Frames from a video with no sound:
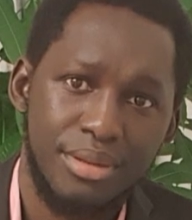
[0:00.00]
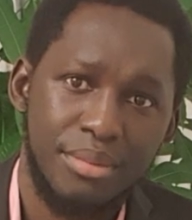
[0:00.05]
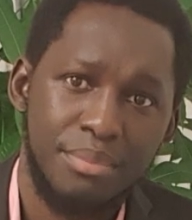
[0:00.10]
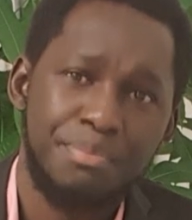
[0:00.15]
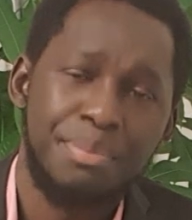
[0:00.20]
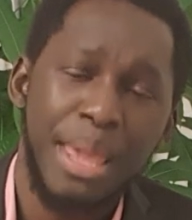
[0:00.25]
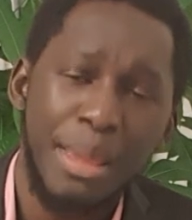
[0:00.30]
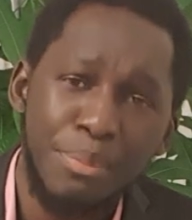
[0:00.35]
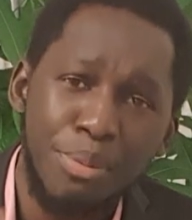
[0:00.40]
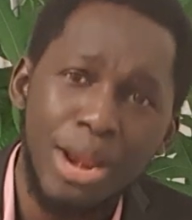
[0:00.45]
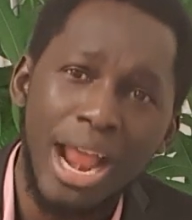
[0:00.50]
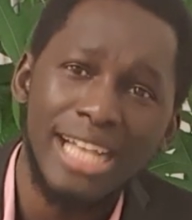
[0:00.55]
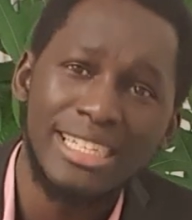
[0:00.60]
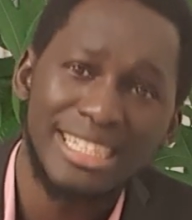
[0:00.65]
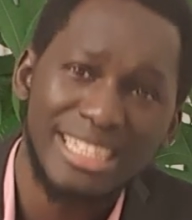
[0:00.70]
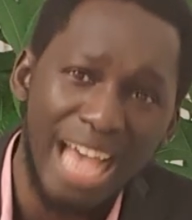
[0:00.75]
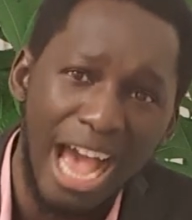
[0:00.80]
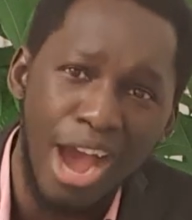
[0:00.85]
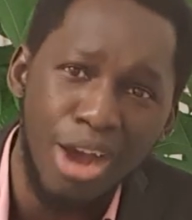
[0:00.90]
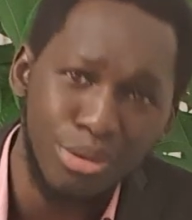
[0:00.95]
People are
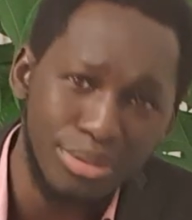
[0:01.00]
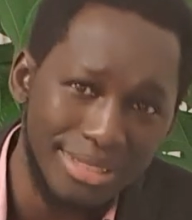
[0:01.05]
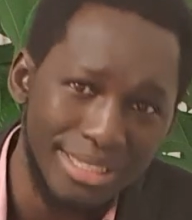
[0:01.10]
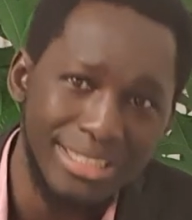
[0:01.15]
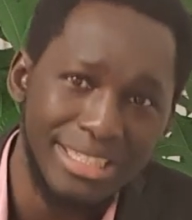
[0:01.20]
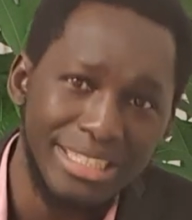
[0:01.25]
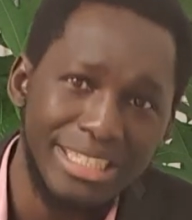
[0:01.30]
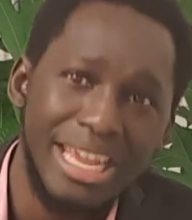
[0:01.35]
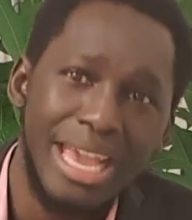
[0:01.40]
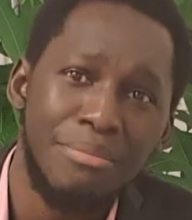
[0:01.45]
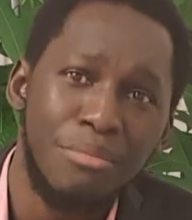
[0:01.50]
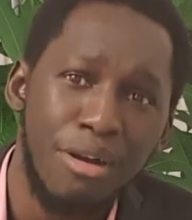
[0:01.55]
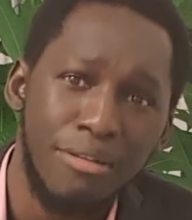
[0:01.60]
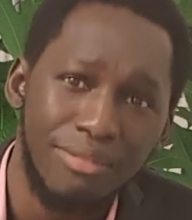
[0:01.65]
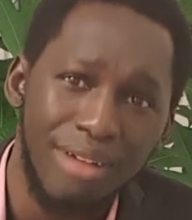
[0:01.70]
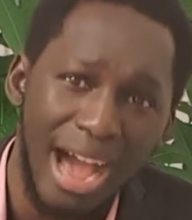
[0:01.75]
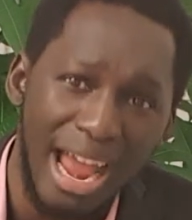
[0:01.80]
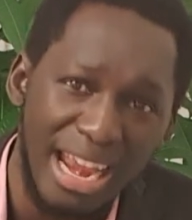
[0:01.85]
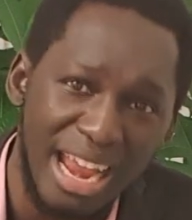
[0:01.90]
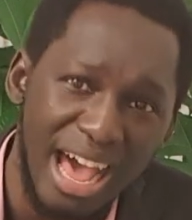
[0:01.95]
shouting the name of
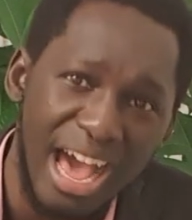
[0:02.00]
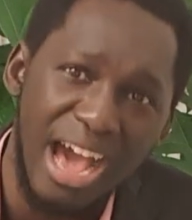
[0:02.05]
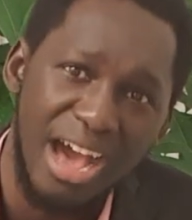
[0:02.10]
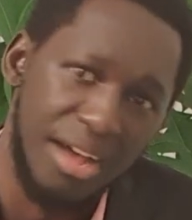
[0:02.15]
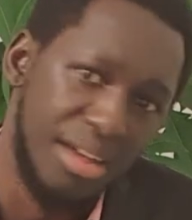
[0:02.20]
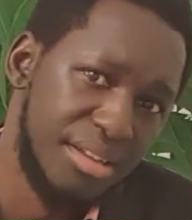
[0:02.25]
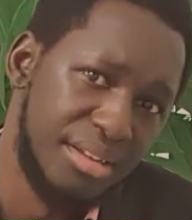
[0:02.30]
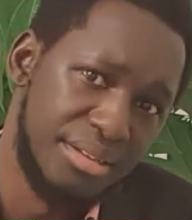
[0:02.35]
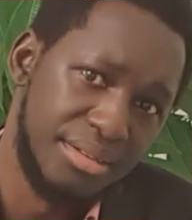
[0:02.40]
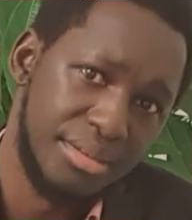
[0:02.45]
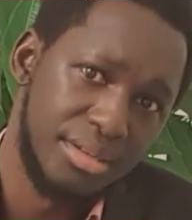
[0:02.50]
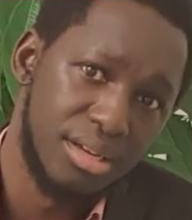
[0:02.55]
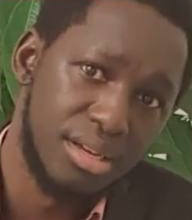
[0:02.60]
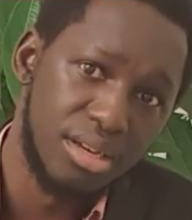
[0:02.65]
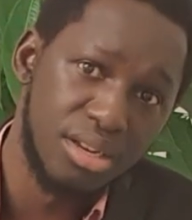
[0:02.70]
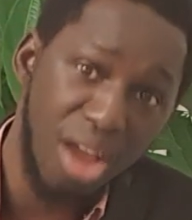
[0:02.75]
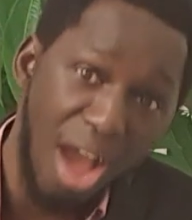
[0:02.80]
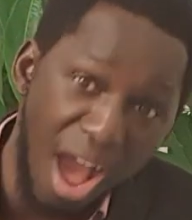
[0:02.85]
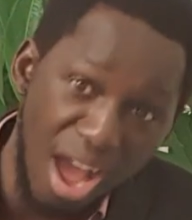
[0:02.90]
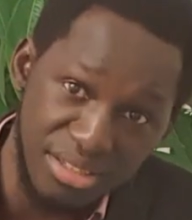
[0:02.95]
Allah,
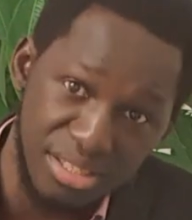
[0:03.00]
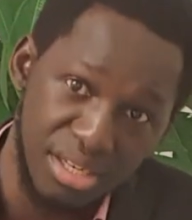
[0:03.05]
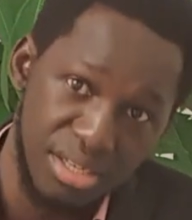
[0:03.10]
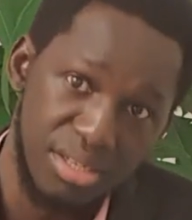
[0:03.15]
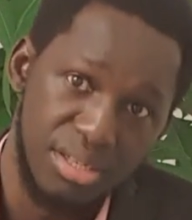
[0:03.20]
God,